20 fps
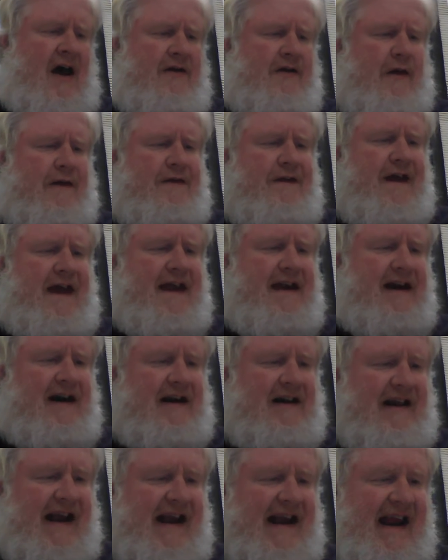The thin,
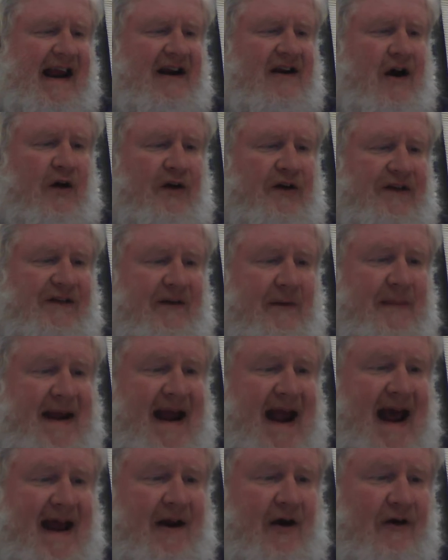clinking notes of a
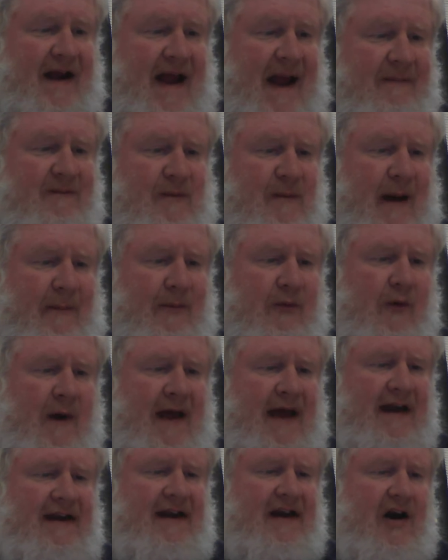piano came from
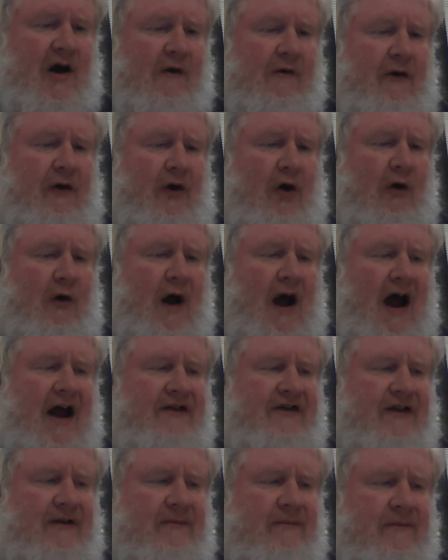upwind and over the
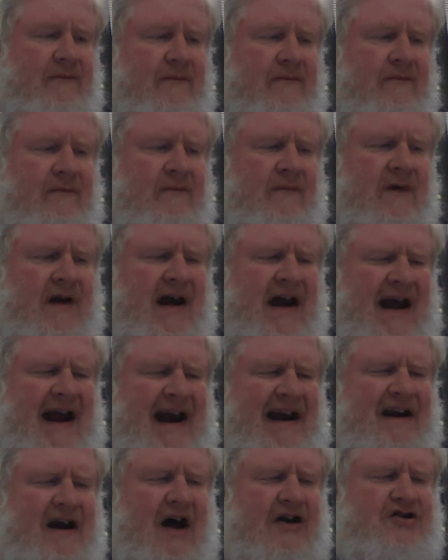horizon.
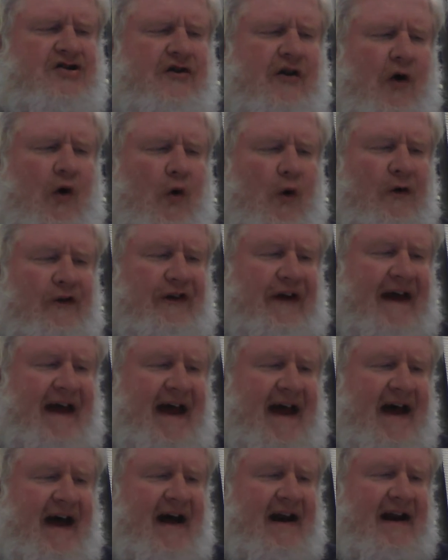He nudged the horse
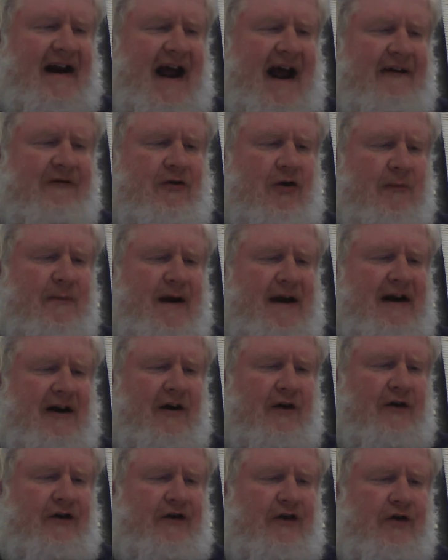ahead, and after a
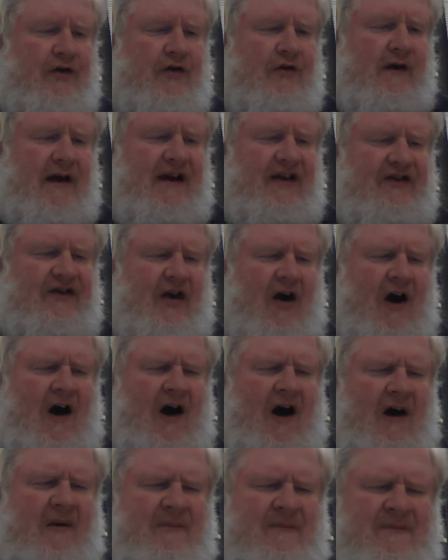minute or two, he
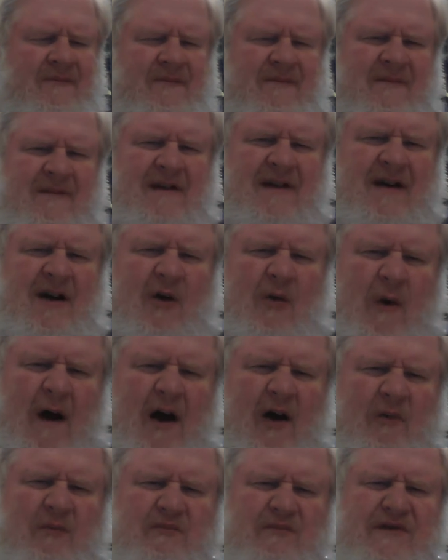saw,
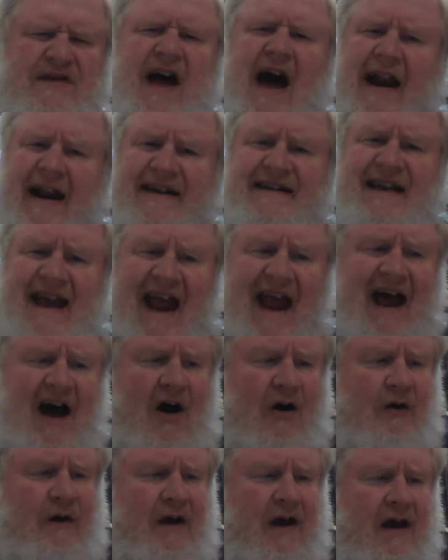well, not a
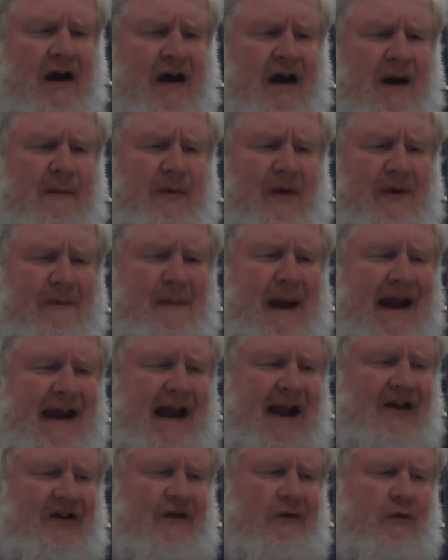town, but the
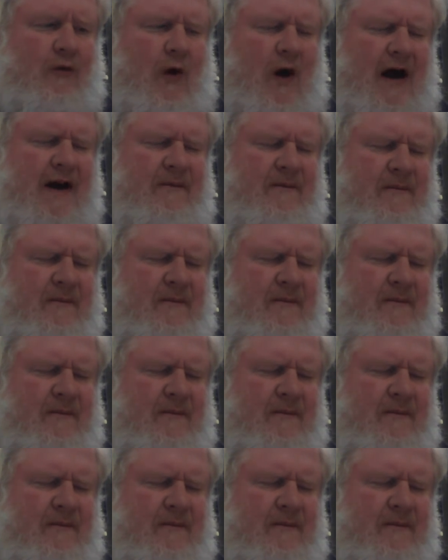makings of one.